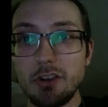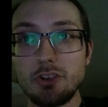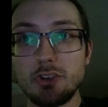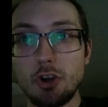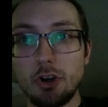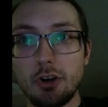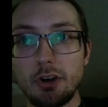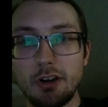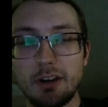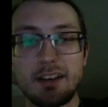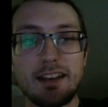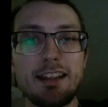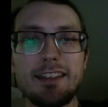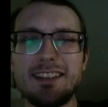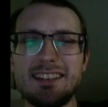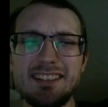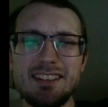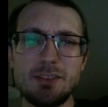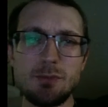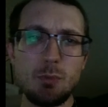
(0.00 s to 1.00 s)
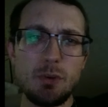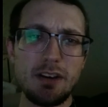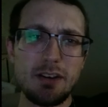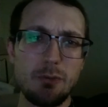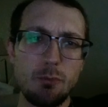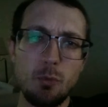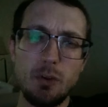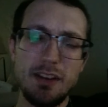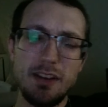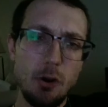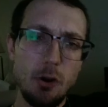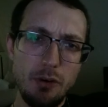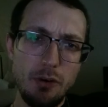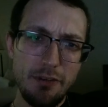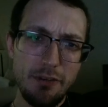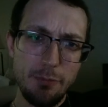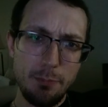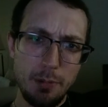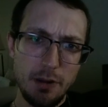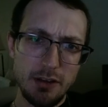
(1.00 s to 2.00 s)
Dark. Now, this is weird. We don't
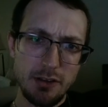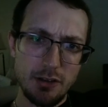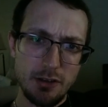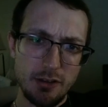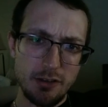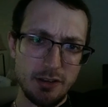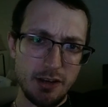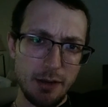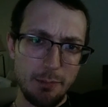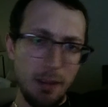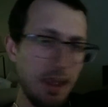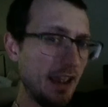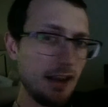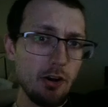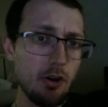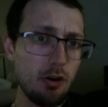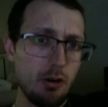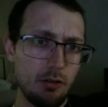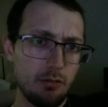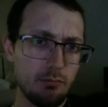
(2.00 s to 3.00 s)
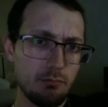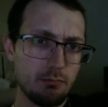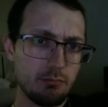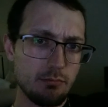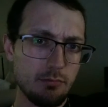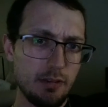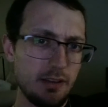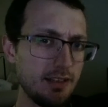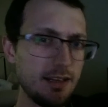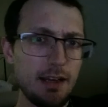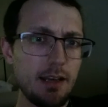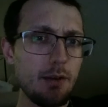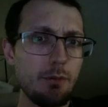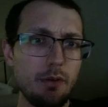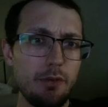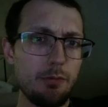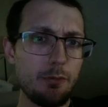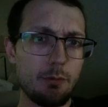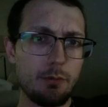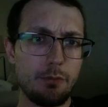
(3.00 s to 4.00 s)
have a Bug Dark type at all in any
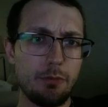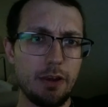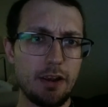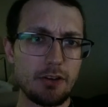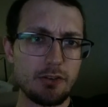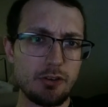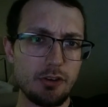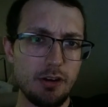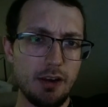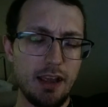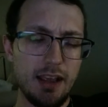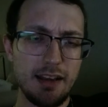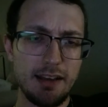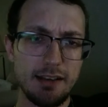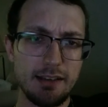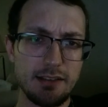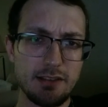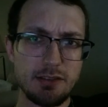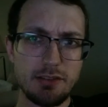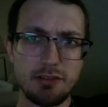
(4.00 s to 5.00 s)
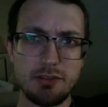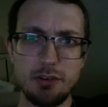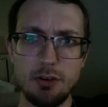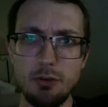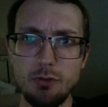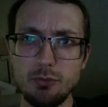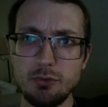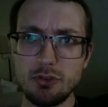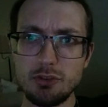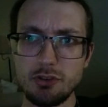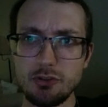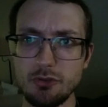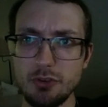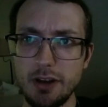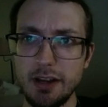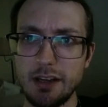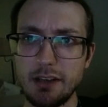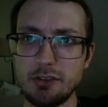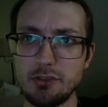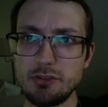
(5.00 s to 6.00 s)
way, form, or fashion. And it's so
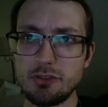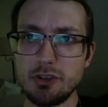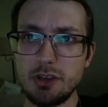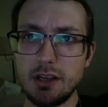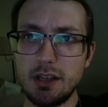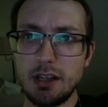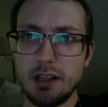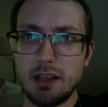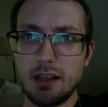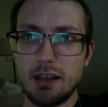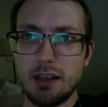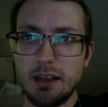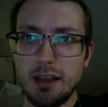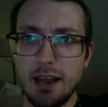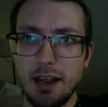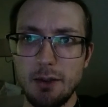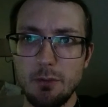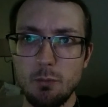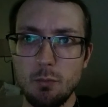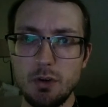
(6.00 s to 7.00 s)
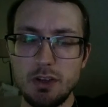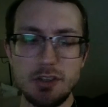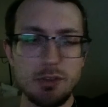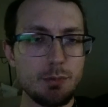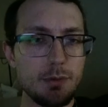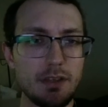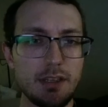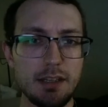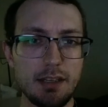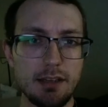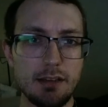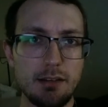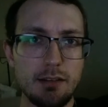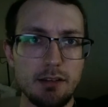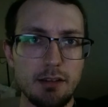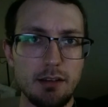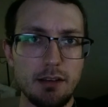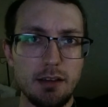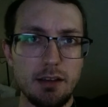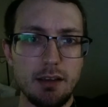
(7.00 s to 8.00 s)
strange. I wish we did.
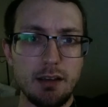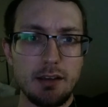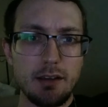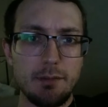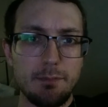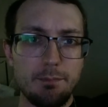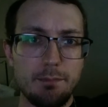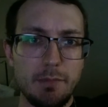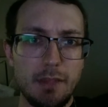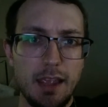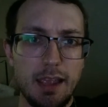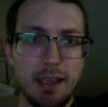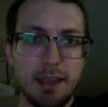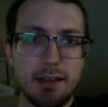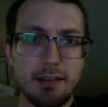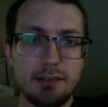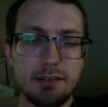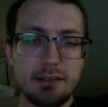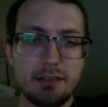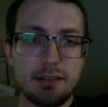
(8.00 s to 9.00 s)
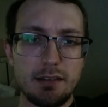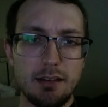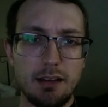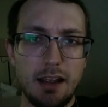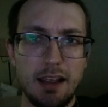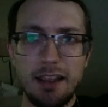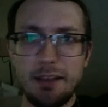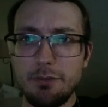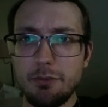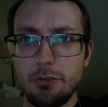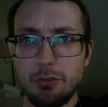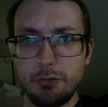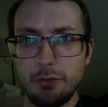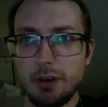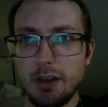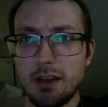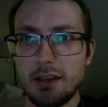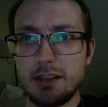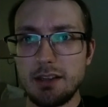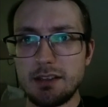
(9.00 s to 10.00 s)
And I have
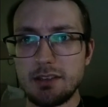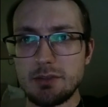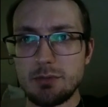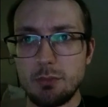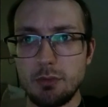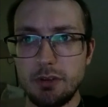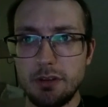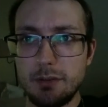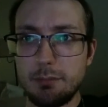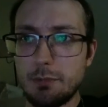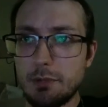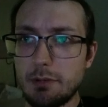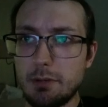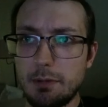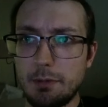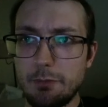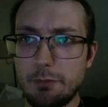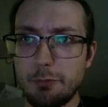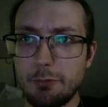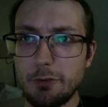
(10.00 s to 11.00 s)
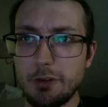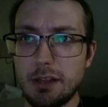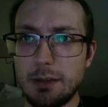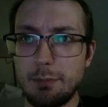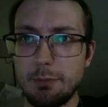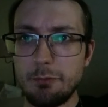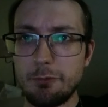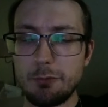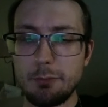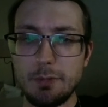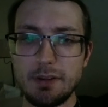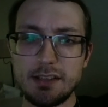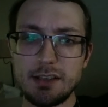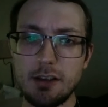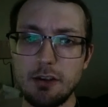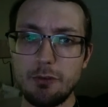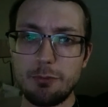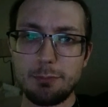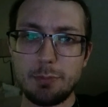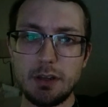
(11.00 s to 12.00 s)
3 ideas. One of them I'm keeping for
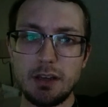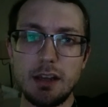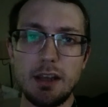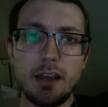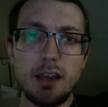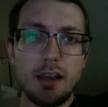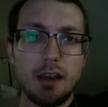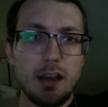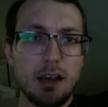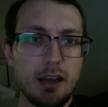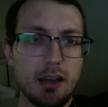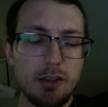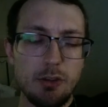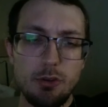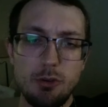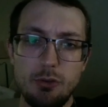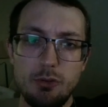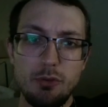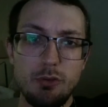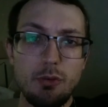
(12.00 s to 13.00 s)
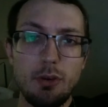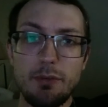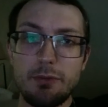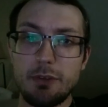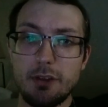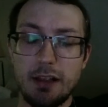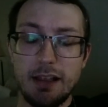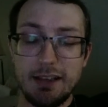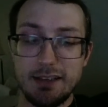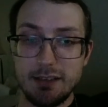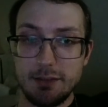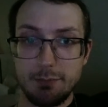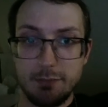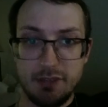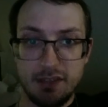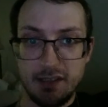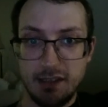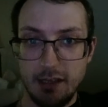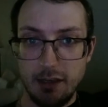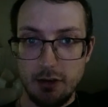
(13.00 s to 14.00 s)
myself, but you have the classic
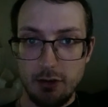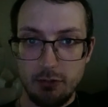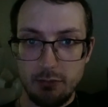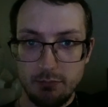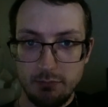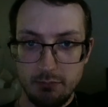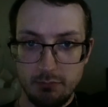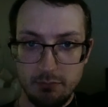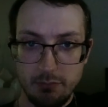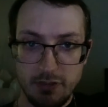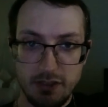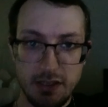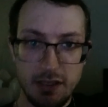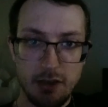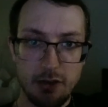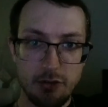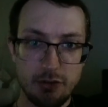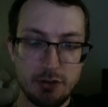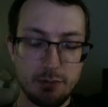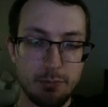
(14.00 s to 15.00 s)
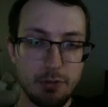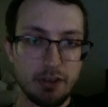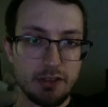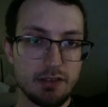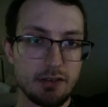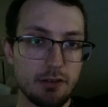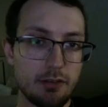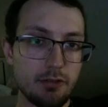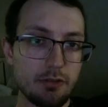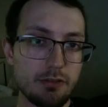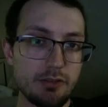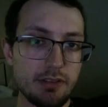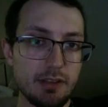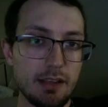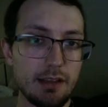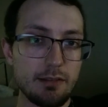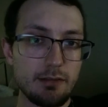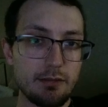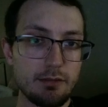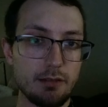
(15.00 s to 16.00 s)
mosquito. Mosquitoes are bloodsuckers.
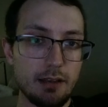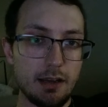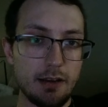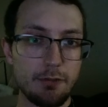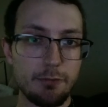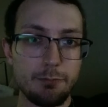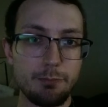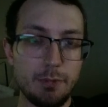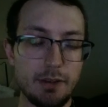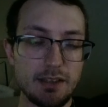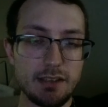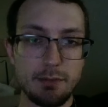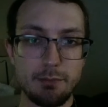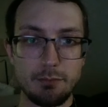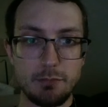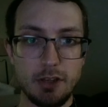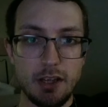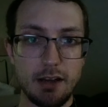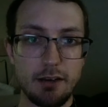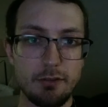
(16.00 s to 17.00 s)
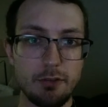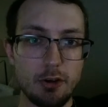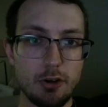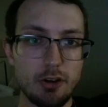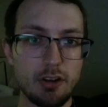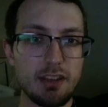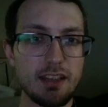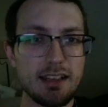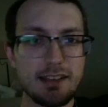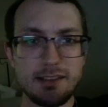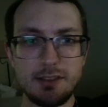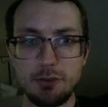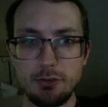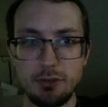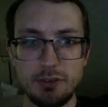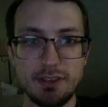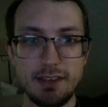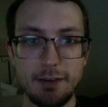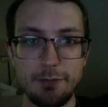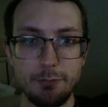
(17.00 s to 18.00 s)
That kind of makes them kind of dark. Yes, you
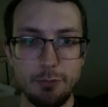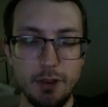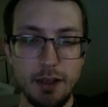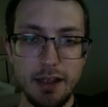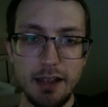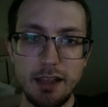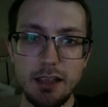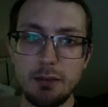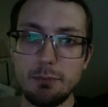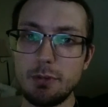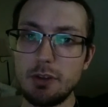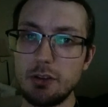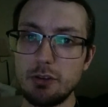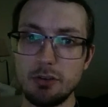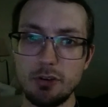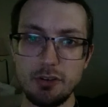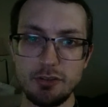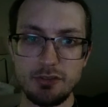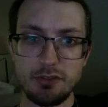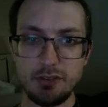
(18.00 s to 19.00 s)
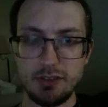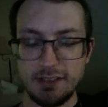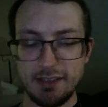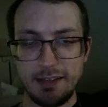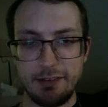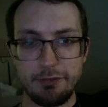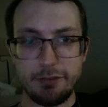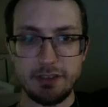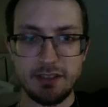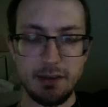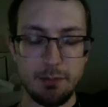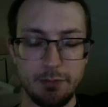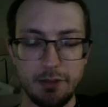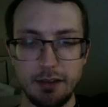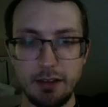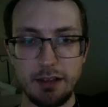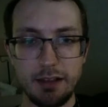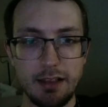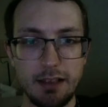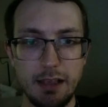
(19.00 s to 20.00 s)
could say flying, but you could also just give it
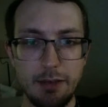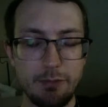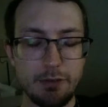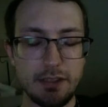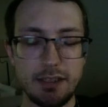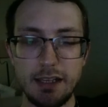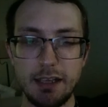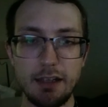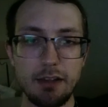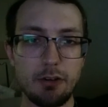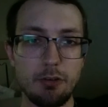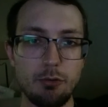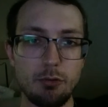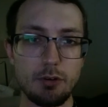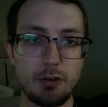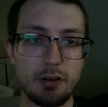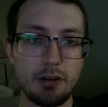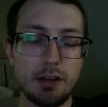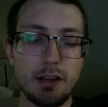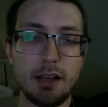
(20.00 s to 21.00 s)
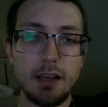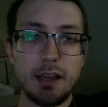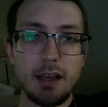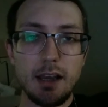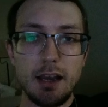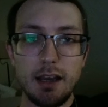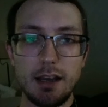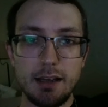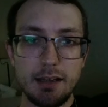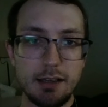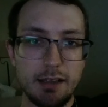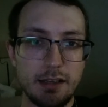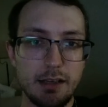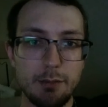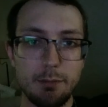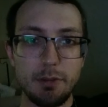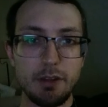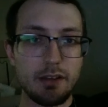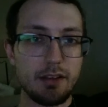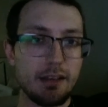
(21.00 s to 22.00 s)
something like levitate or an
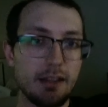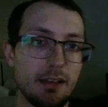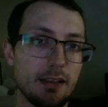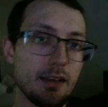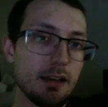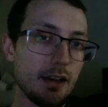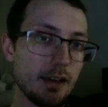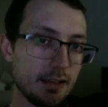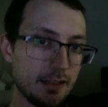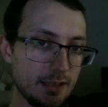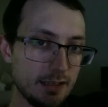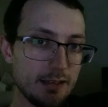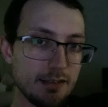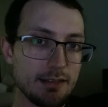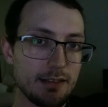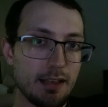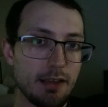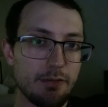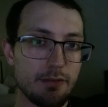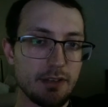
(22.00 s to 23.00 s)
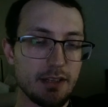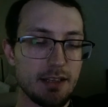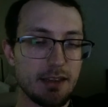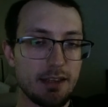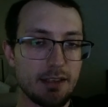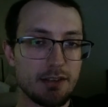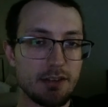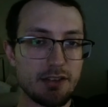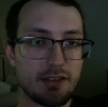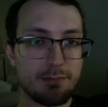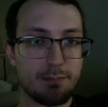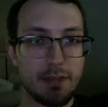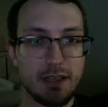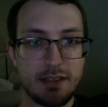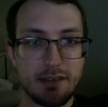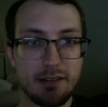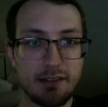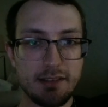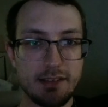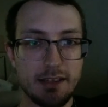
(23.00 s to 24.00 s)
ability akin to levitate that just
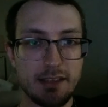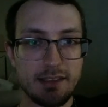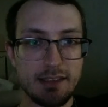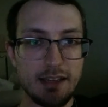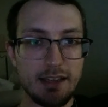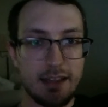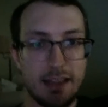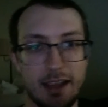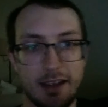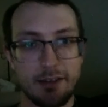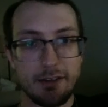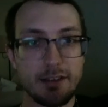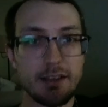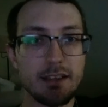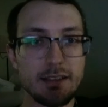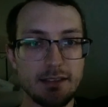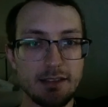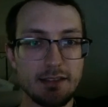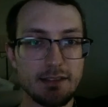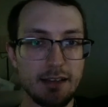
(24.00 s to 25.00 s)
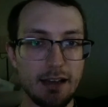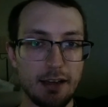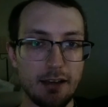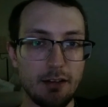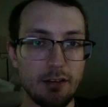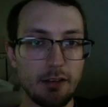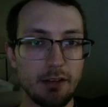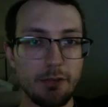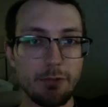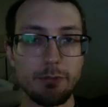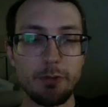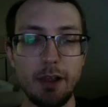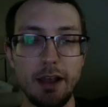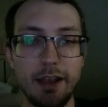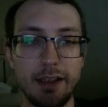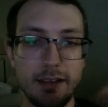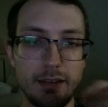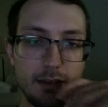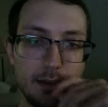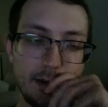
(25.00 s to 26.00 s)
basically says that, yeah, it's technically
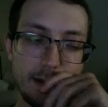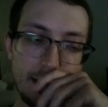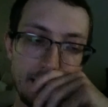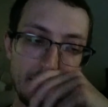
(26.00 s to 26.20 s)
flying.